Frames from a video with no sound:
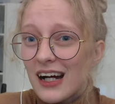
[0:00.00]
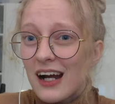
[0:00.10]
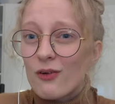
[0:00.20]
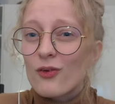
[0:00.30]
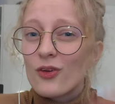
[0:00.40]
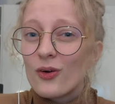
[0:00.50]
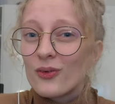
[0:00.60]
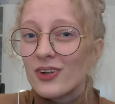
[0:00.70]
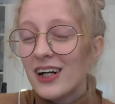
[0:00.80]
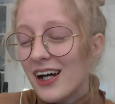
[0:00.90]
I don't
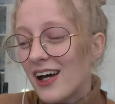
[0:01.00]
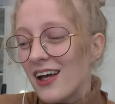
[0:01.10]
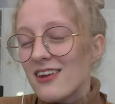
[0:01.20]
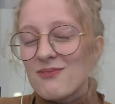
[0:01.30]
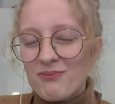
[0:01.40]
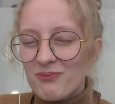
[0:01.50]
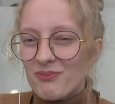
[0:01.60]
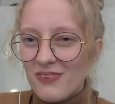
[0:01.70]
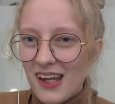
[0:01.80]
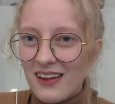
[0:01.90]
know.
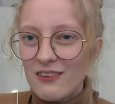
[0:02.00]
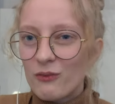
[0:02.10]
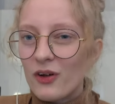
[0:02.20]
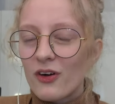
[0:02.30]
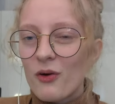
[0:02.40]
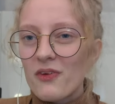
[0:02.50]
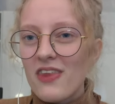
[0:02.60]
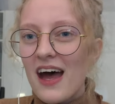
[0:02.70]
We'll go with